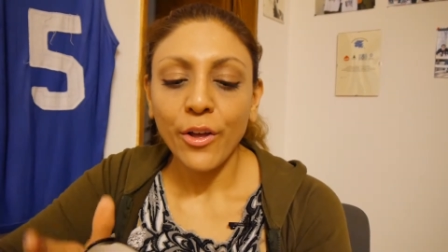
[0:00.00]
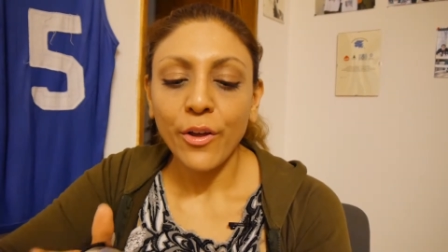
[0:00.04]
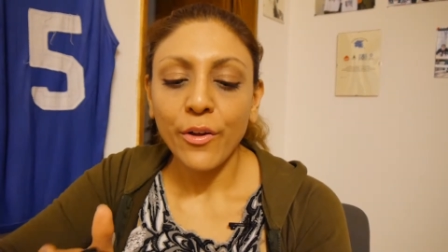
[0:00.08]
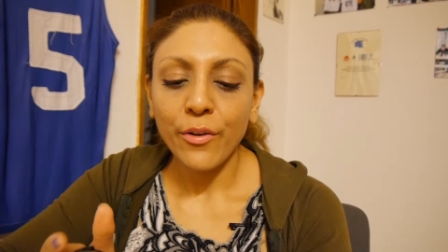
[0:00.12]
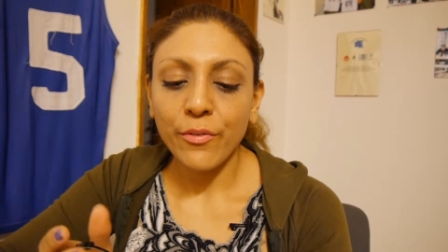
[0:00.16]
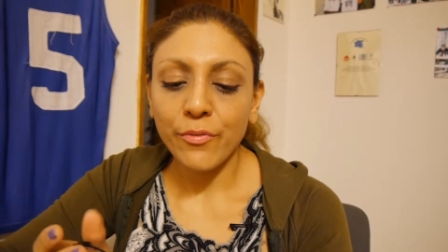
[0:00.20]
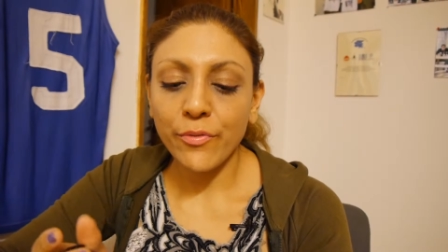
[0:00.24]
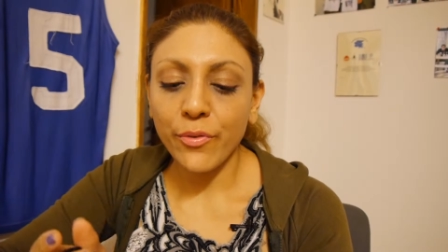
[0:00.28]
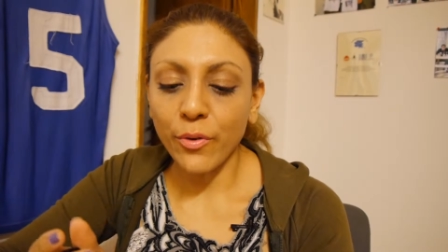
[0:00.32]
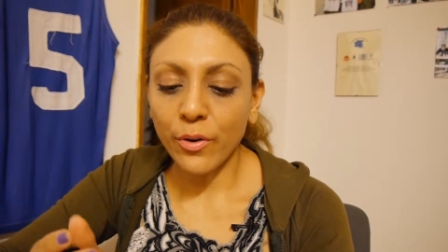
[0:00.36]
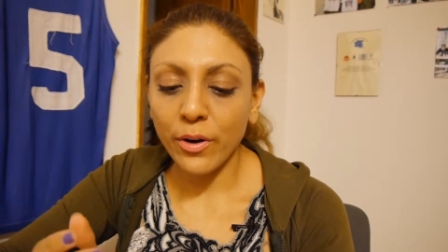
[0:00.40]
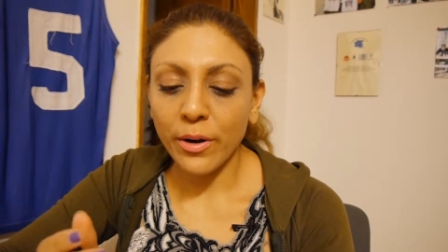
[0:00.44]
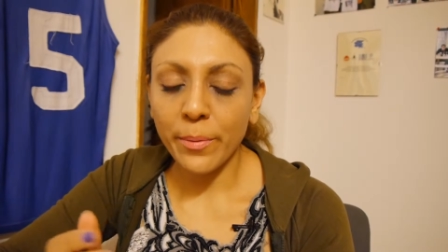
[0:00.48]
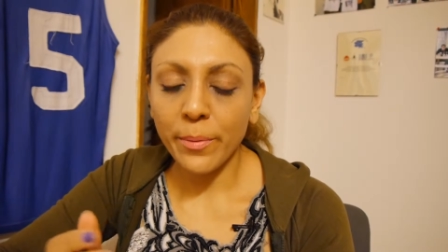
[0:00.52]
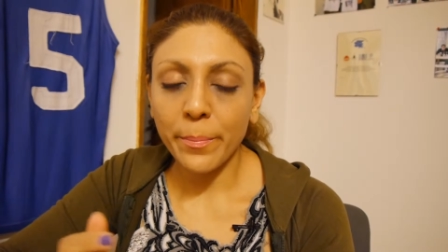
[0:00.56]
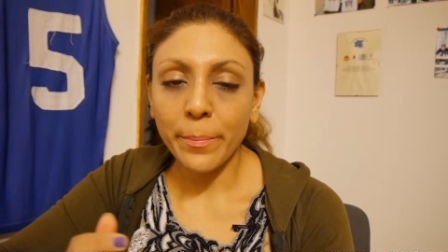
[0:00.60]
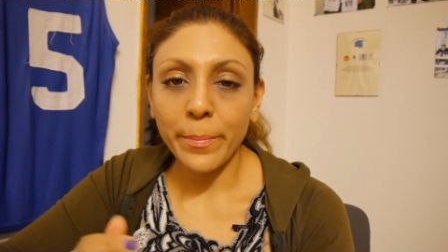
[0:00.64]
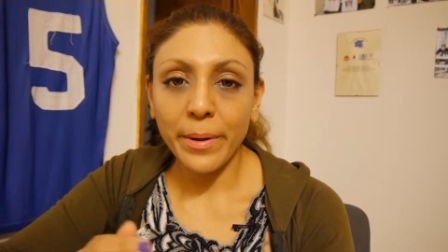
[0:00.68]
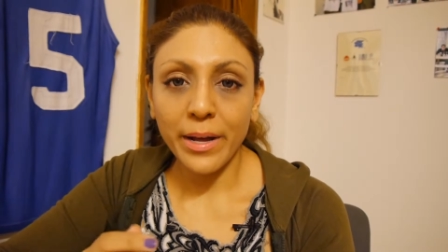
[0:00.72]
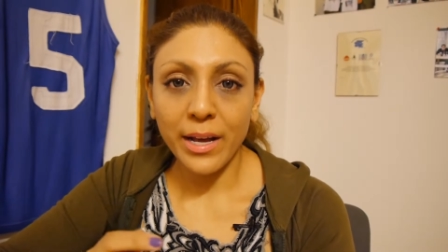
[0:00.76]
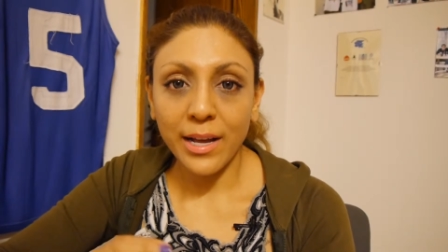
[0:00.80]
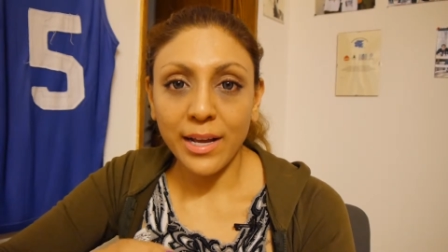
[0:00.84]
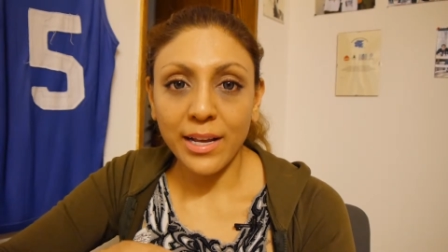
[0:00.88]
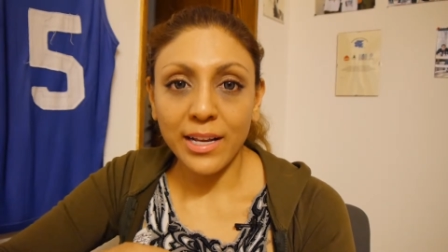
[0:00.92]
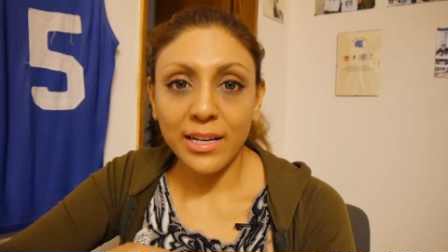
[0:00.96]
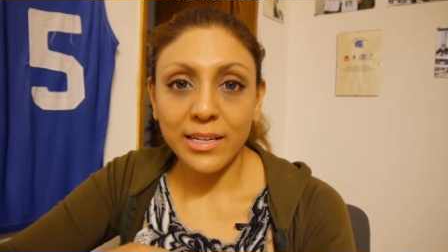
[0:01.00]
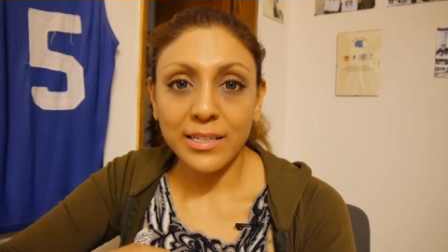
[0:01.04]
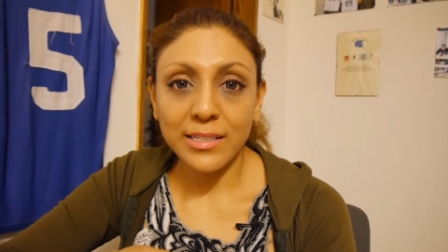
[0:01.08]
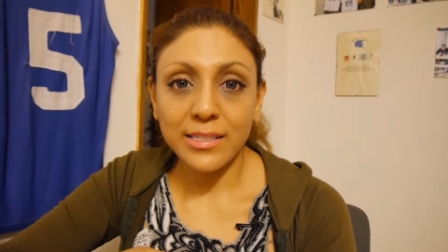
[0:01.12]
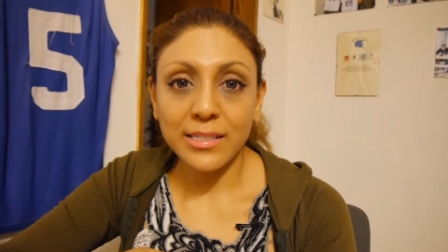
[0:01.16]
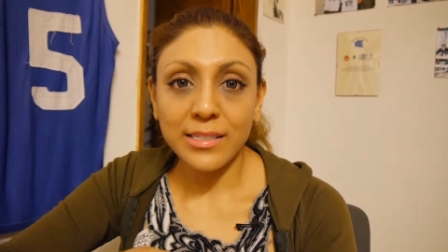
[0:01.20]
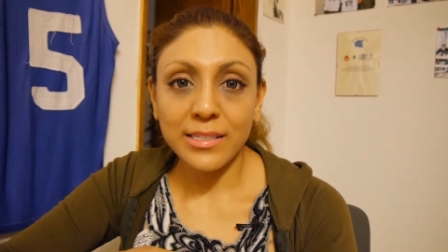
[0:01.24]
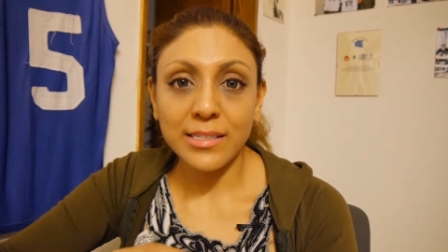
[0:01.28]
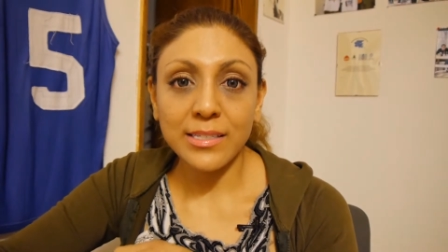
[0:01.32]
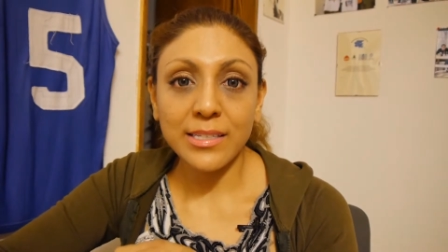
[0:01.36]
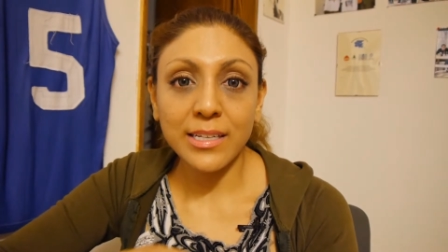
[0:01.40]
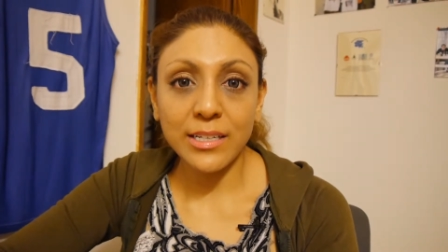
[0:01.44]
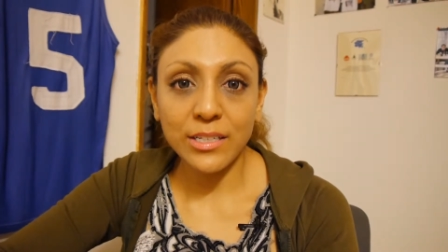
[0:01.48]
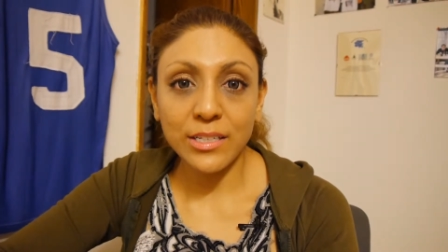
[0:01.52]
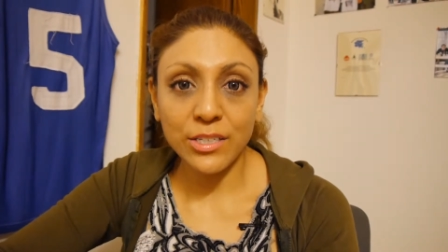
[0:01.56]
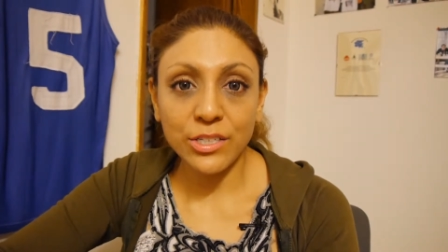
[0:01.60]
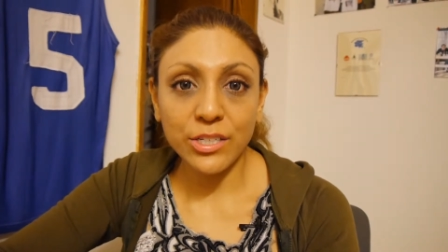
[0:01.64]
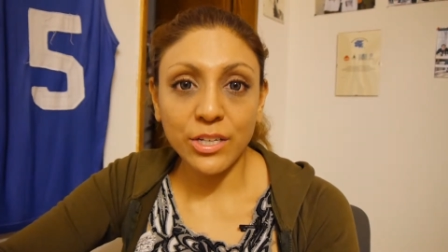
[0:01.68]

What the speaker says: for my skin